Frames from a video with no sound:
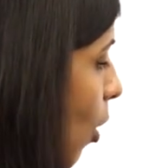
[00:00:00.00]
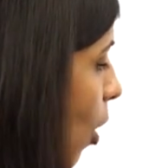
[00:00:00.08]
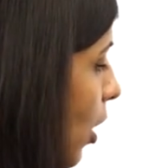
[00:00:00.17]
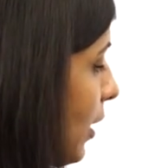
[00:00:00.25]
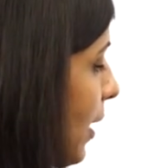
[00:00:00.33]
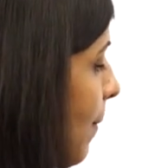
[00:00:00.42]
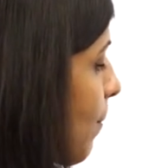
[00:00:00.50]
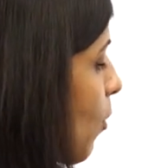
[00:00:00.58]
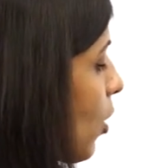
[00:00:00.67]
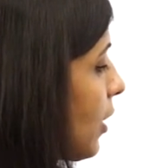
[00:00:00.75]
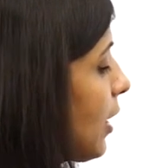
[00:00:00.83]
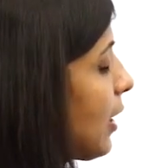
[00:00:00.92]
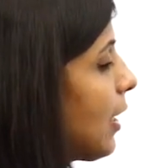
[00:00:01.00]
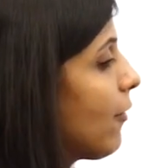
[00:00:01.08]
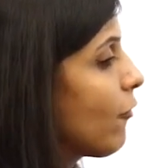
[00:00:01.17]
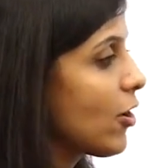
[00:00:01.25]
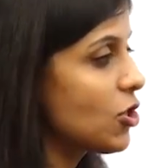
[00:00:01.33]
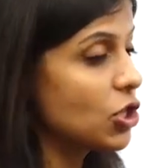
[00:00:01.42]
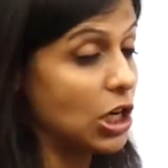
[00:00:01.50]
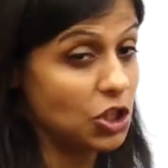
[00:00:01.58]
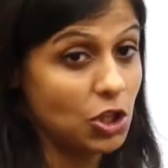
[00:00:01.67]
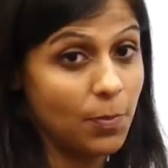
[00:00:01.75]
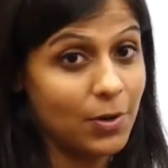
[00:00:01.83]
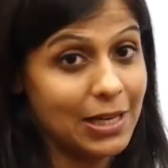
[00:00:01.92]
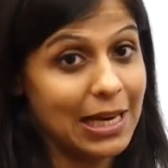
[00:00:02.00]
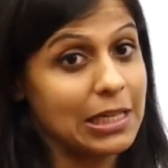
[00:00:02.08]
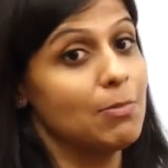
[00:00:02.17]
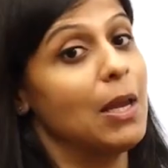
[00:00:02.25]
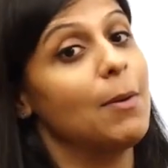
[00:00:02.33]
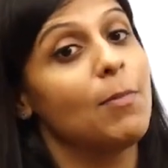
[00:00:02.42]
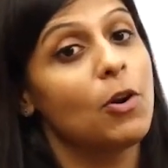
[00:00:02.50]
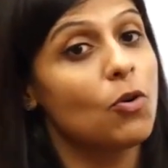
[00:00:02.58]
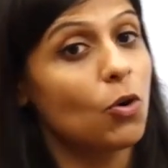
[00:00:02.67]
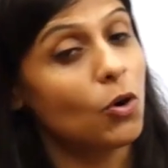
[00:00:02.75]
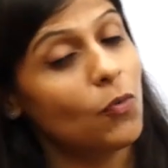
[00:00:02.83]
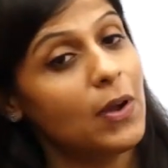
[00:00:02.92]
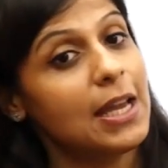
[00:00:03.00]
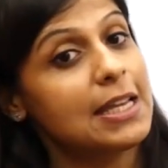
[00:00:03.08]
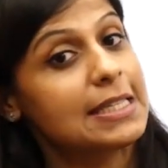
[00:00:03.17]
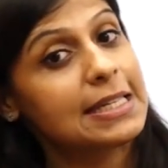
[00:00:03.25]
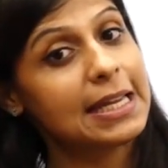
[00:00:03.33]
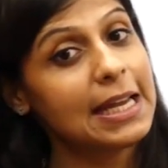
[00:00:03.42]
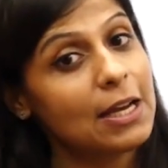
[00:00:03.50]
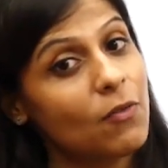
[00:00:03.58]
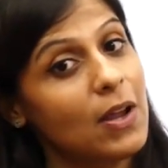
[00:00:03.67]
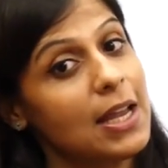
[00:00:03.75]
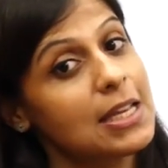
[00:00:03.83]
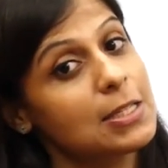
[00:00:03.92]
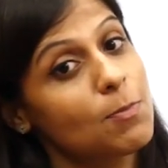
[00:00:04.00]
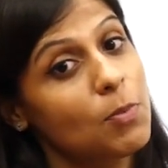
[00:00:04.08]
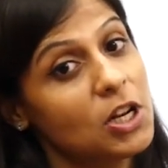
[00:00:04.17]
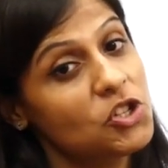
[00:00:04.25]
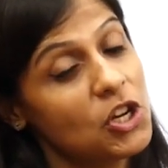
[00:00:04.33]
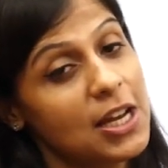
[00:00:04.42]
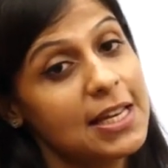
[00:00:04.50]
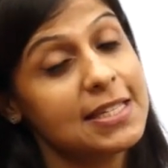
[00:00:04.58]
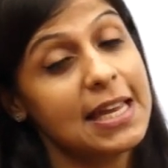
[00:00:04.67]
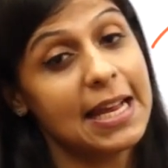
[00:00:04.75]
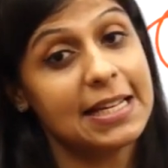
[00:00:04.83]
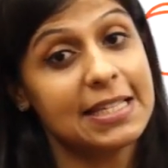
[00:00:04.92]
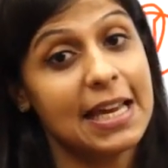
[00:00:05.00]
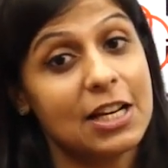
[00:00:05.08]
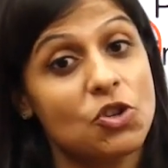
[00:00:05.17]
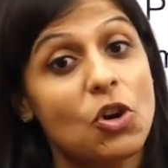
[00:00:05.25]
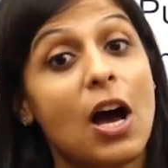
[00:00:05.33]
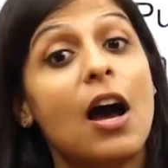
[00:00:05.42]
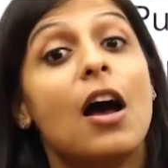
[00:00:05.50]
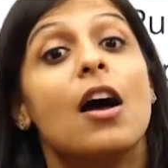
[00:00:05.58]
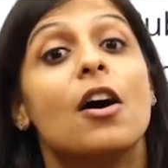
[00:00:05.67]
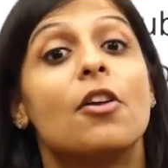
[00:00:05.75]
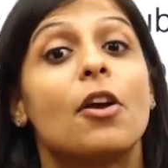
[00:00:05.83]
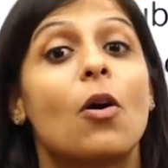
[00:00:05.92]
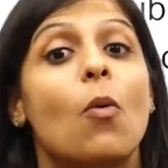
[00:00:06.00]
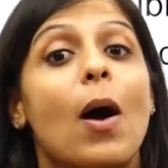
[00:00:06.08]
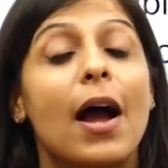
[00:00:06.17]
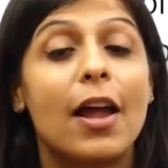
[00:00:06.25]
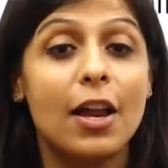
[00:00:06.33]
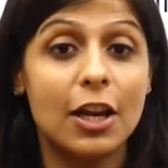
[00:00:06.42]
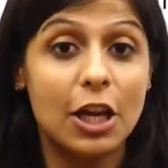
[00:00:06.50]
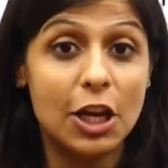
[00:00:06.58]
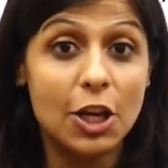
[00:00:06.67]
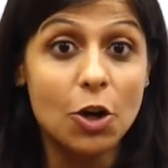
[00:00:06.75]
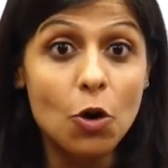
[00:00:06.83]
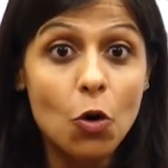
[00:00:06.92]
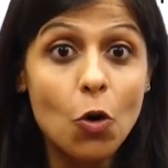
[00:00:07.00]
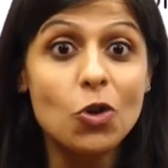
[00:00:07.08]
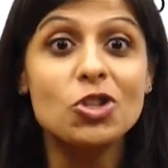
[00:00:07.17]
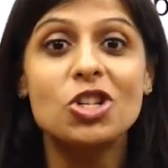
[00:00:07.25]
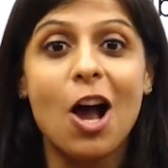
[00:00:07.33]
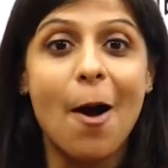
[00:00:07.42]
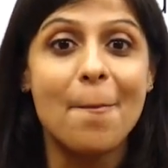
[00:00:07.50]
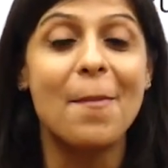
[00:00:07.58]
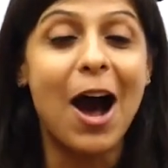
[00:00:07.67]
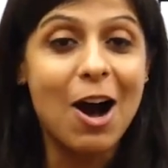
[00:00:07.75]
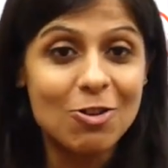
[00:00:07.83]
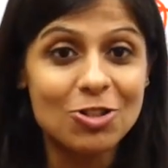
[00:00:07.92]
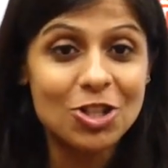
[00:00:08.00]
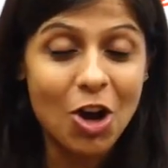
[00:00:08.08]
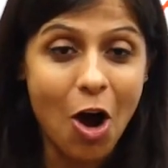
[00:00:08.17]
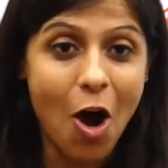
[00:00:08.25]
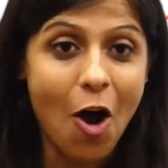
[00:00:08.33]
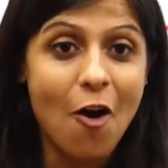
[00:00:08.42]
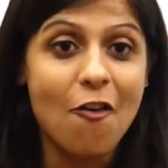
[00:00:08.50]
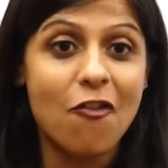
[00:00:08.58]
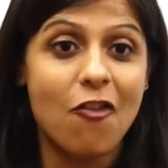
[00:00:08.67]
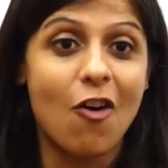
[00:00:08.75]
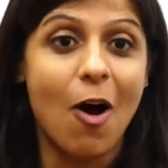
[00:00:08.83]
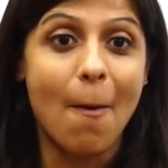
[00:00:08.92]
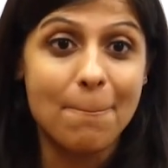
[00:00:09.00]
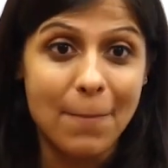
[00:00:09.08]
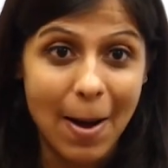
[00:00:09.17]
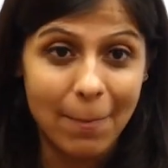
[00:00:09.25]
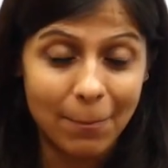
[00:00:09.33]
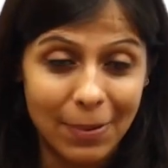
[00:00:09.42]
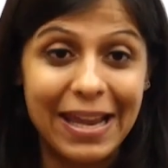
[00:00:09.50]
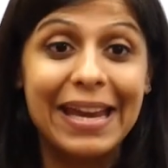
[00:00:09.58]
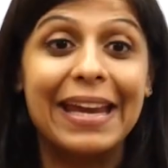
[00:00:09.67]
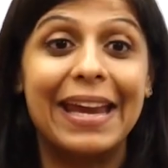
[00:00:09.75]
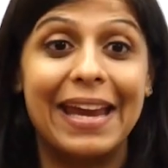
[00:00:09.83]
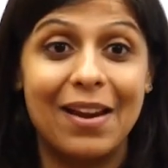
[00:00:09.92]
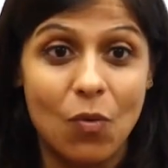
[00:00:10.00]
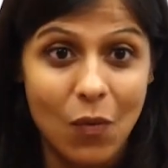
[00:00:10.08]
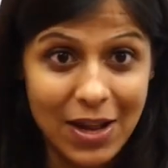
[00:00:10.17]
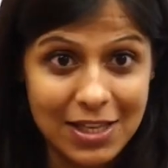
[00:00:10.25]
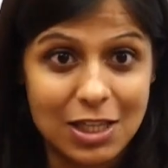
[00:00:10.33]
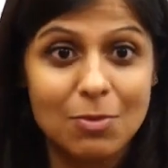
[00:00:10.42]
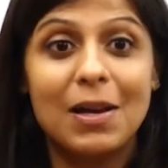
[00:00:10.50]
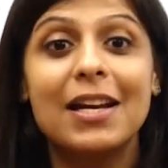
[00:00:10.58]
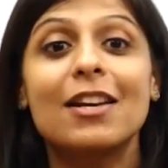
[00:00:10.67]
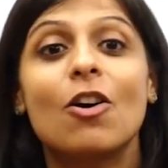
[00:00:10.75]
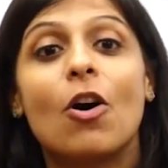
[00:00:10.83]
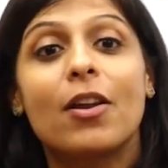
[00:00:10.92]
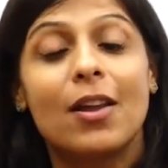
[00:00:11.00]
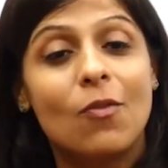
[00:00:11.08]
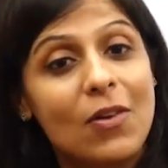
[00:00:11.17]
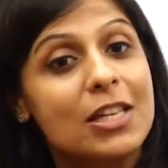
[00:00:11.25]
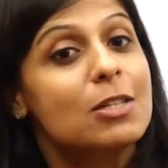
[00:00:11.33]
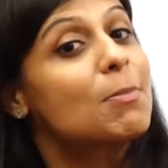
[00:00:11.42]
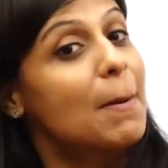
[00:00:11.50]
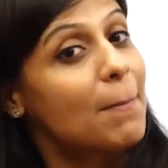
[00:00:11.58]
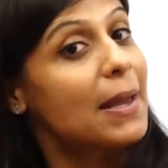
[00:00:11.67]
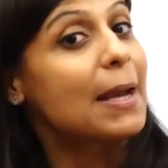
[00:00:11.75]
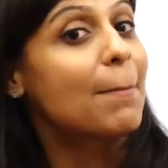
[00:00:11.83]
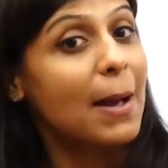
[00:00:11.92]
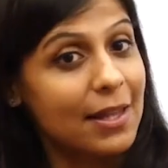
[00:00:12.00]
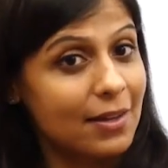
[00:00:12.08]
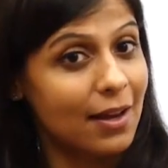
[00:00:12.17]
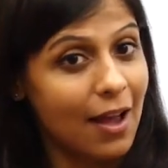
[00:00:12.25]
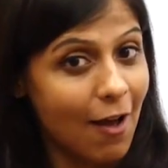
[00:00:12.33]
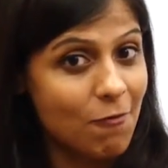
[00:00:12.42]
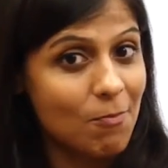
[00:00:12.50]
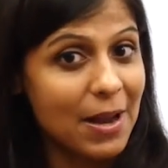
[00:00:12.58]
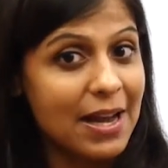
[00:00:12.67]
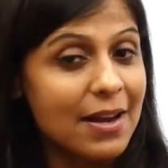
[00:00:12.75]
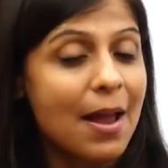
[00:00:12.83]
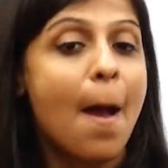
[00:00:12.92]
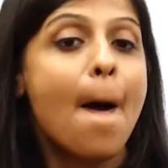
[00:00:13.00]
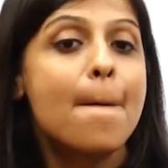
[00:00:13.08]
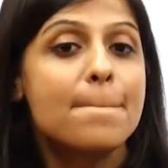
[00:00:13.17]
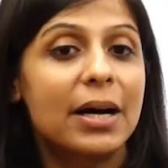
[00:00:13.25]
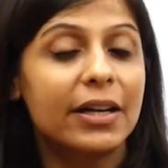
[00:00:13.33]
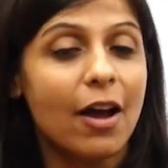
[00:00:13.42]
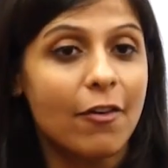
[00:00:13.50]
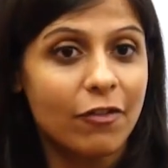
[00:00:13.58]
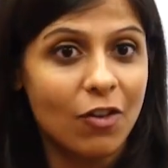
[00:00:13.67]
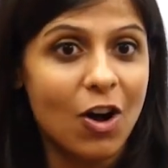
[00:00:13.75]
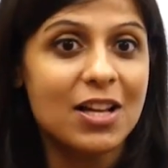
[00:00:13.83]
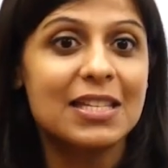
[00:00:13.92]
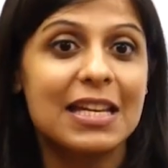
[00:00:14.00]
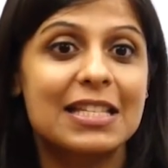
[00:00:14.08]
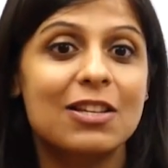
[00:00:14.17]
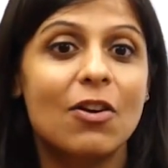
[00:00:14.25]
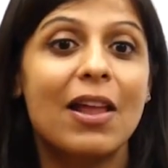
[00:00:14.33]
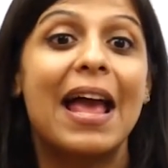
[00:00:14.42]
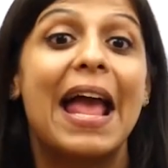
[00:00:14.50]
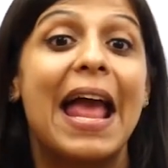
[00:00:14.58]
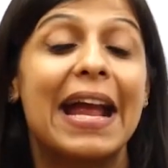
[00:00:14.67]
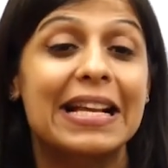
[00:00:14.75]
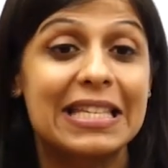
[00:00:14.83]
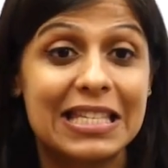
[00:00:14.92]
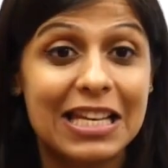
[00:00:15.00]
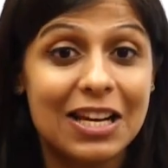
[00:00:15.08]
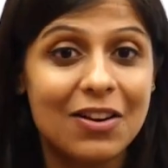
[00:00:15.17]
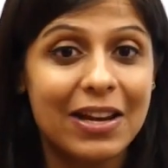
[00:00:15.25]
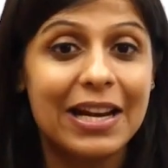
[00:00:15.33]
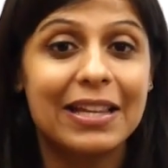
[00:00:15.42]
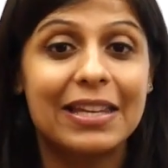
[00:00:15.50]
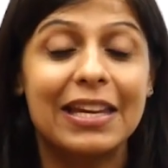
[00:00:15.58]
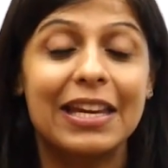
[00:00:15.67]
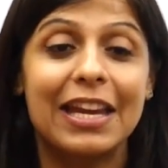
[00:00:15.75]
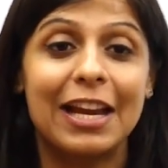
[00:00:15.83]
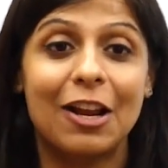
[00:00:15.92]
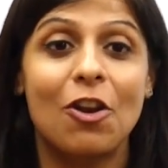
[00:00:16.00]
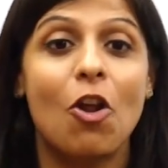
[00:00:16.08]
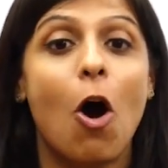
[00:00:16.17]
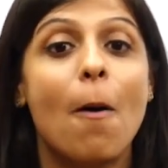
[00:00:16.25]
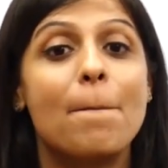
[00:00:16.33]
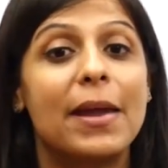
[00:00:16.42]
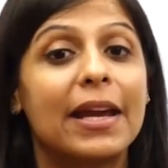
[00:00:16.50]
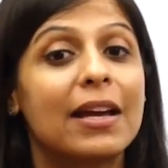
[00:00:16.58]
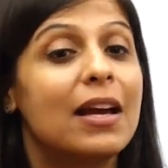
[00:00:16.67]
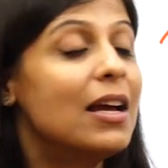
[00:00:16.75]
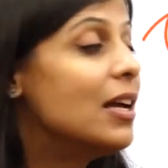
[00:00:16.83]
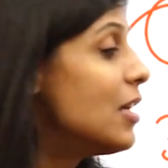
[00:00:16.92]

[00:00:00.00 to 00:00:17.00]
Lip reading: all the important infrastructure projects, may it be roadways, railways, bridges, etc., require huge amount of public investment or investment made by the government. But of course, it's going to accelerate the economic